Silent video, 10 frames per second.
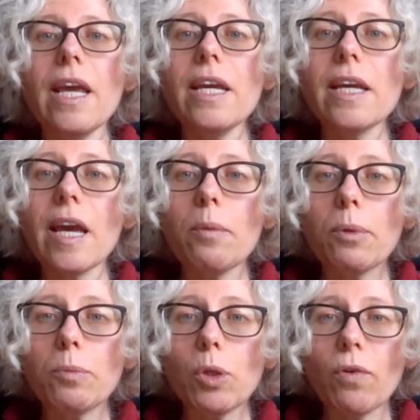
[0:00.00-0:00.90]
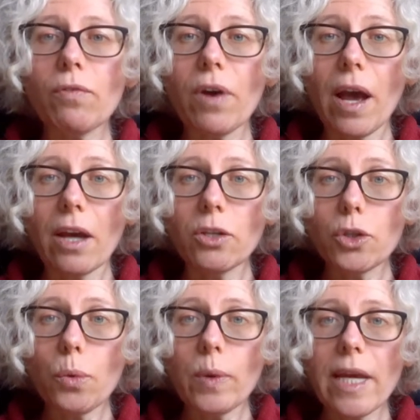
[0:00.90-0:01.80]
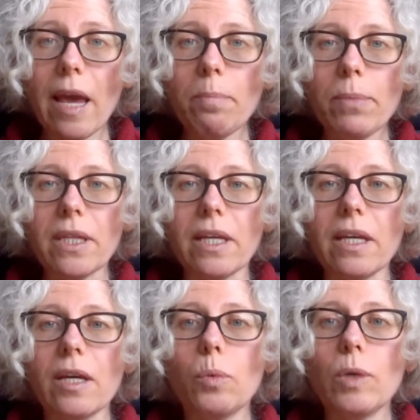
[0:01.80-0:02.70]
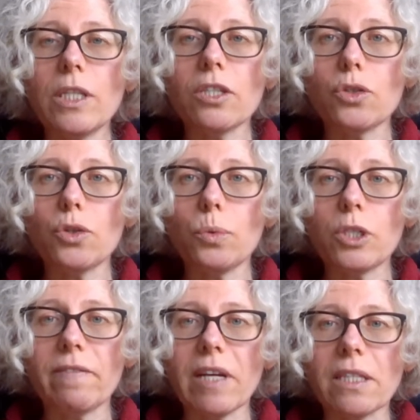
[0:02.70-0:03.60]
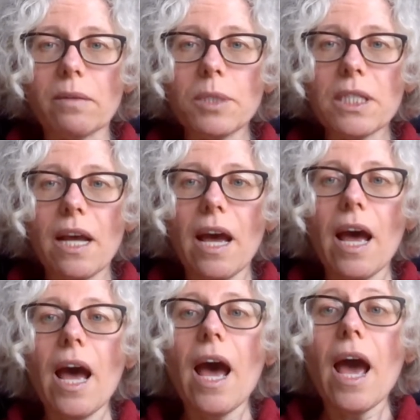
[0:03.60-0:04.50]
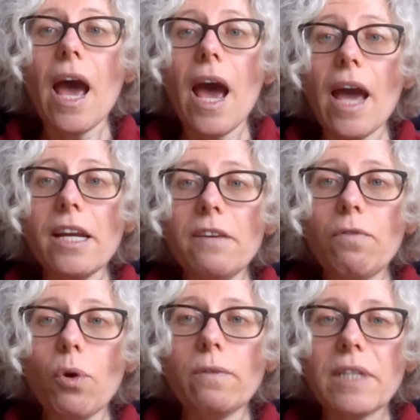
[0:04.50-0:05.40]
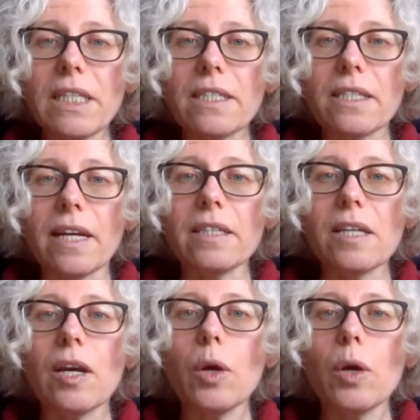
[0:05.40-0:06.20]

incapable of showing empathy with its Jewish victims, and involved instead